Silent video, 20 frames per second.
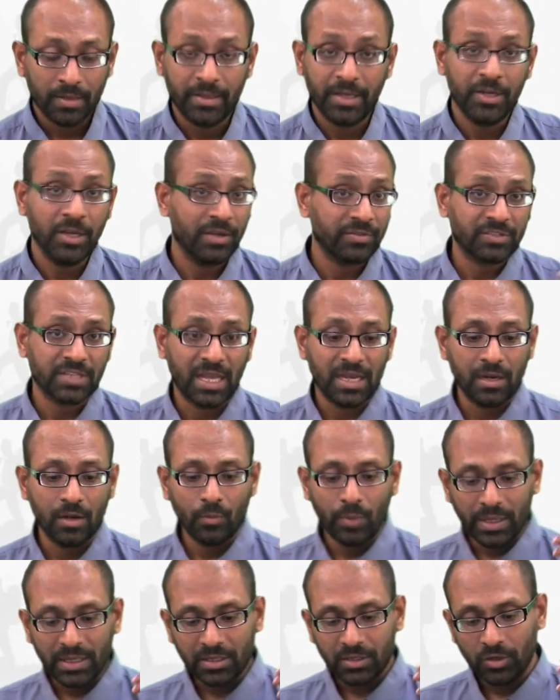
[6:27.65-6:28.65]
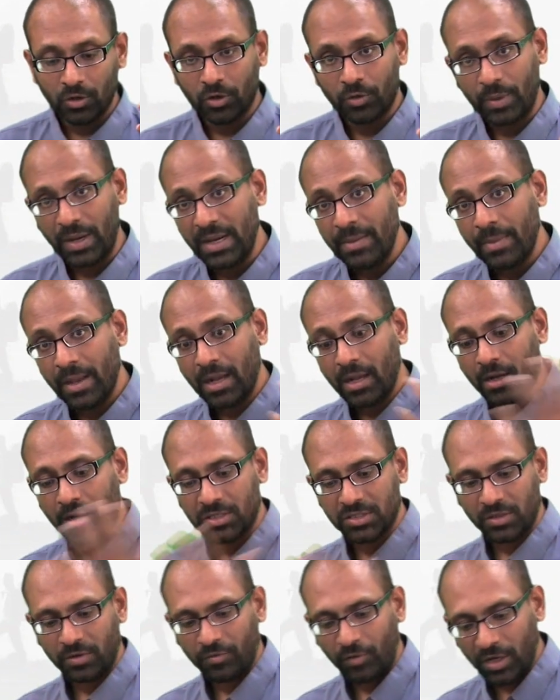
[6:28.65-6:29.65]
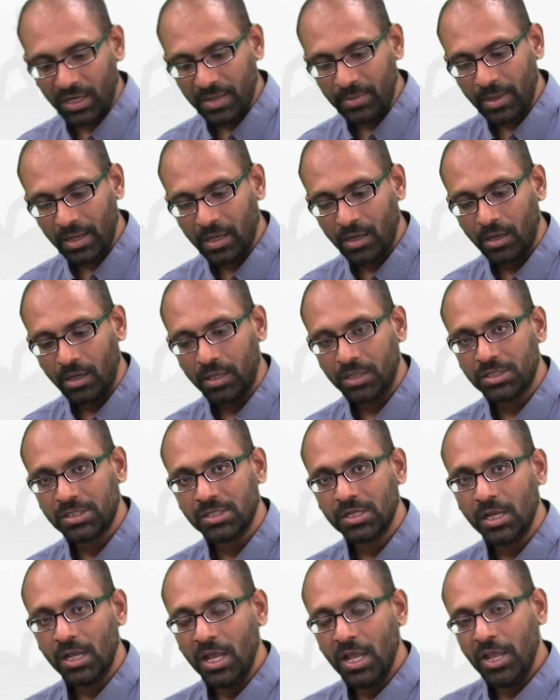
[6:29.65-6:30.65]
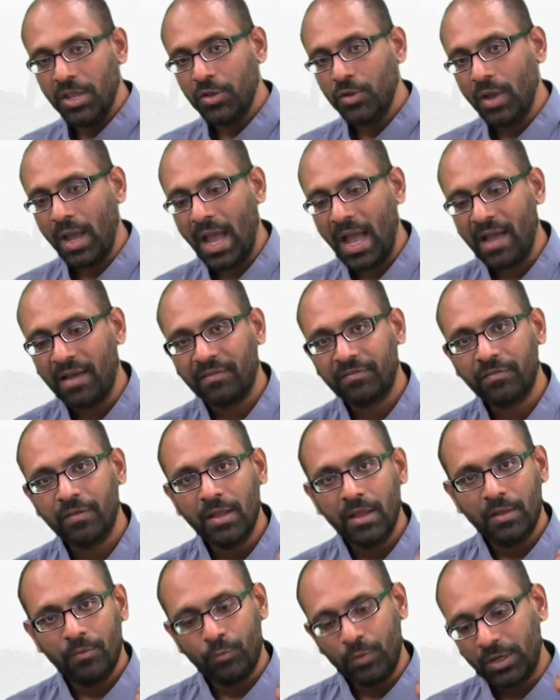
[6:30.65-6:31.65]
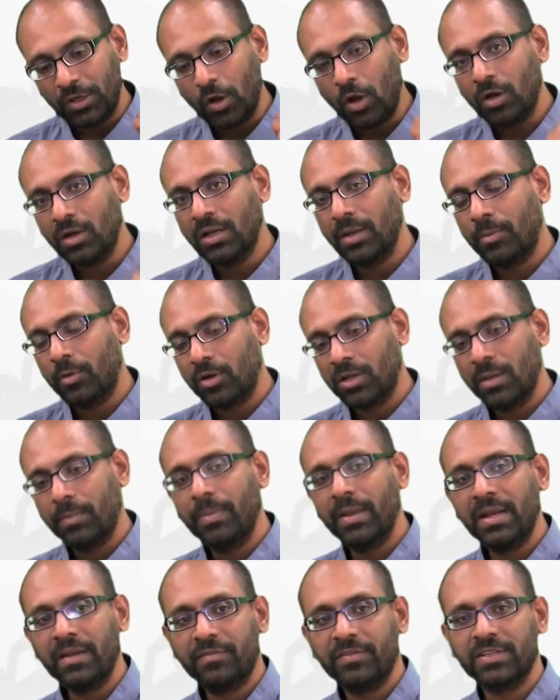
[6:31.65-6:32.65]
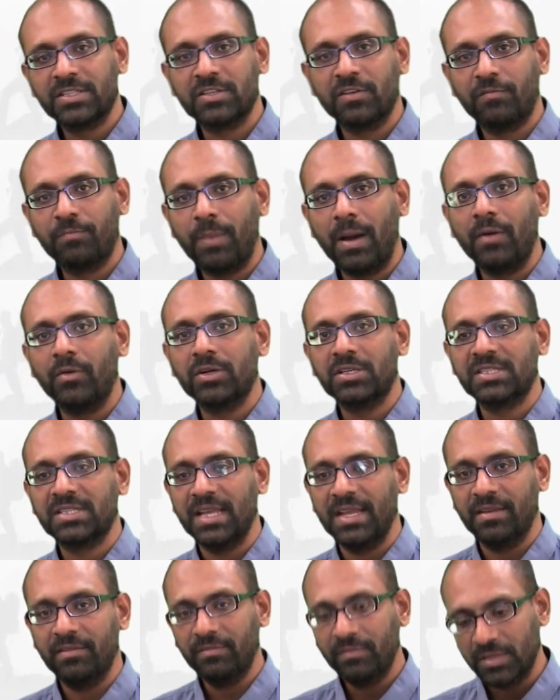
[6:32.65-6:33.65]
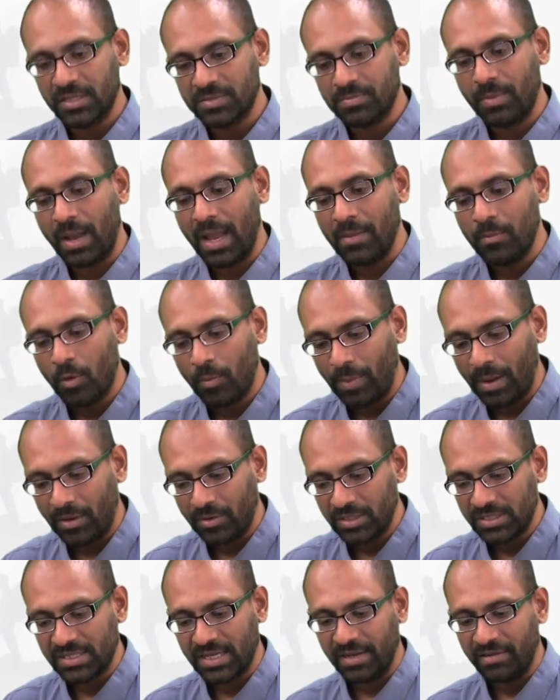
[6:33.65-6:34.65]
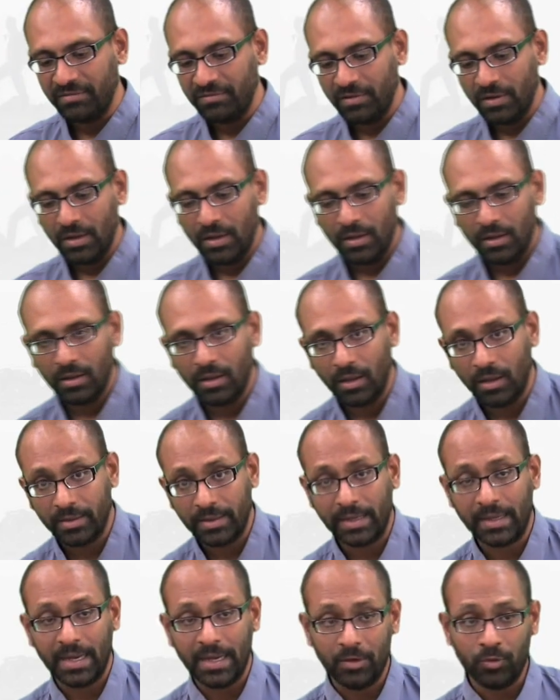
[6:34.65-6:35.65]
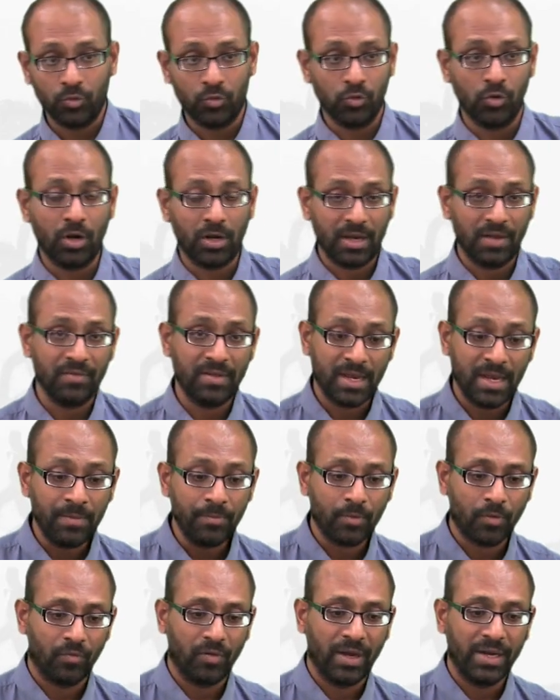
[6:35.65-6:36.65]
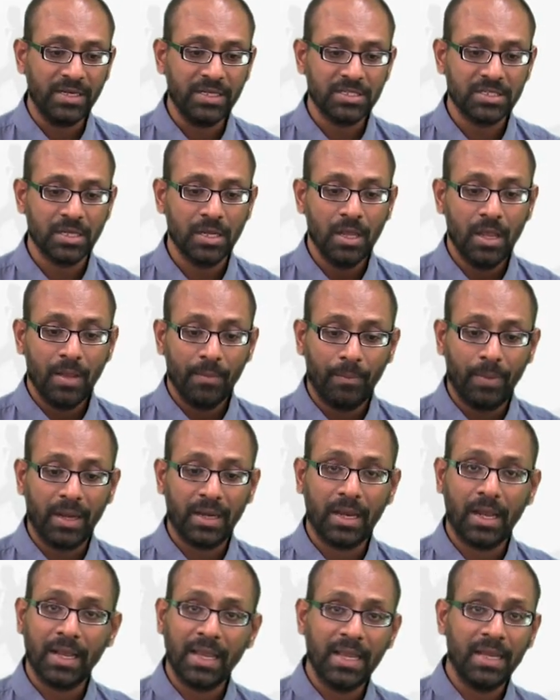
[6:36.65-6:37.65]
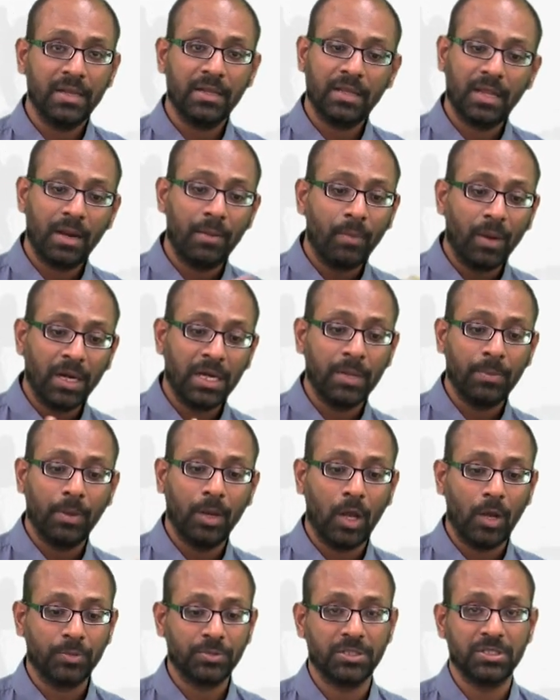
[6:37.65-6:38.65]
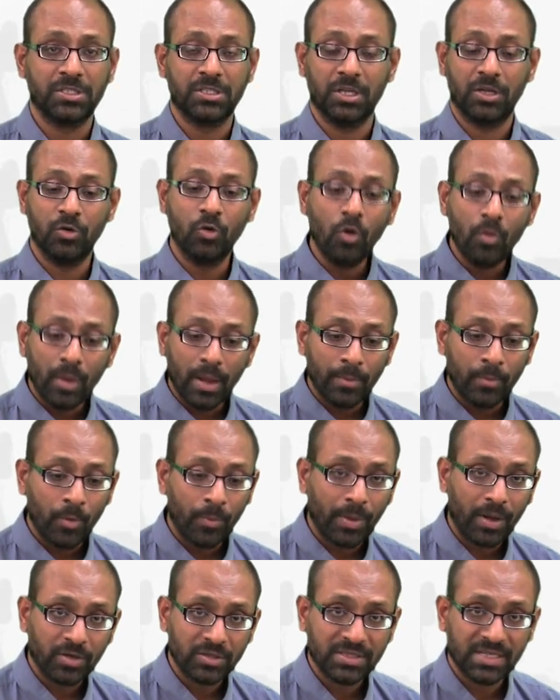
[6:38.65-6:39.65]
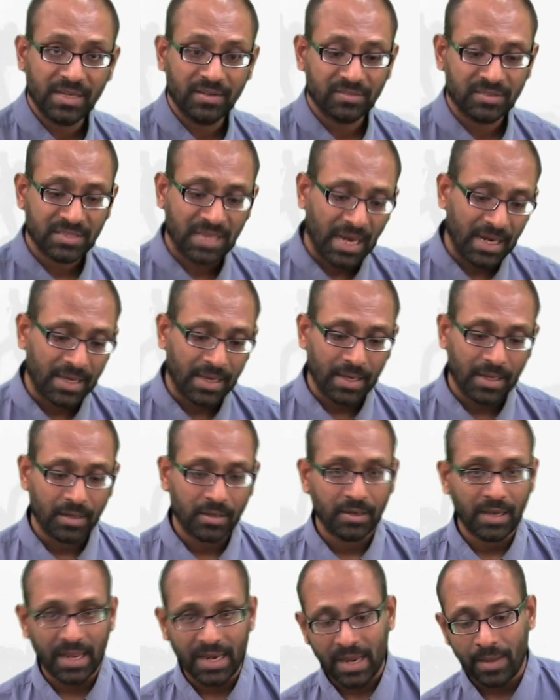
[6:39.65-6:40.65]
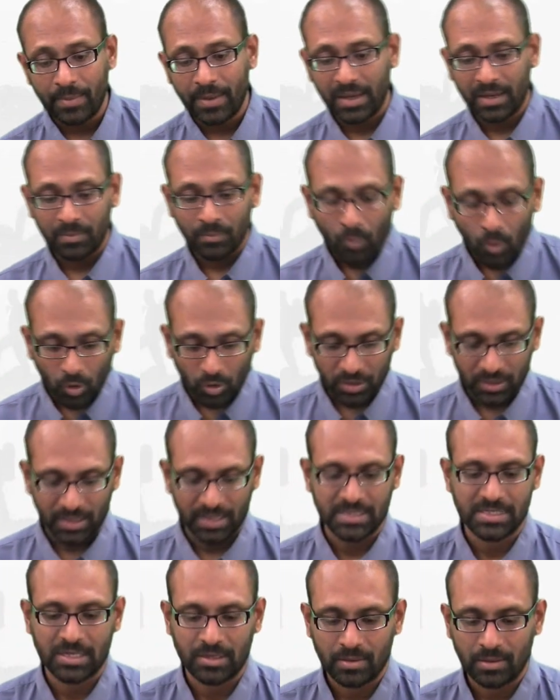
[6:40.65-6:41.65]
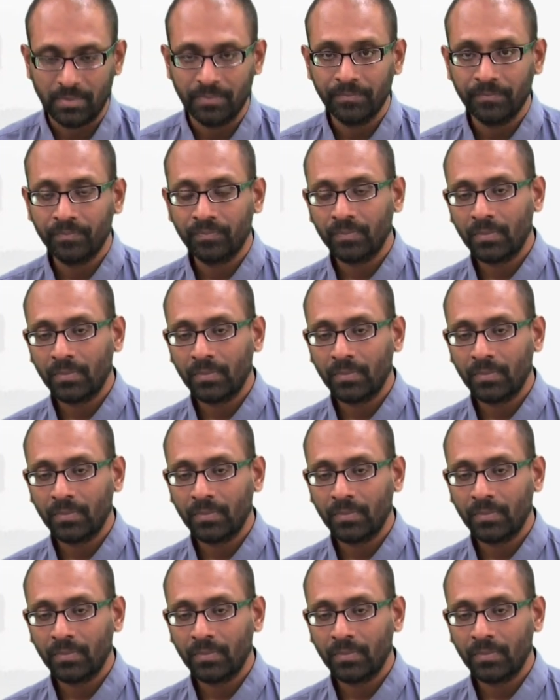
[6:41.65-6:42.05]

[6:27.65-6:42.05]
then you have channel width you know 20 megahertz or 40 megahertz you have we talked about the benefits of power save this MIMO power save uh, that 802.11n provides. But again, there are multiple options here. No MIMO power save, static, dynamic, both, etc.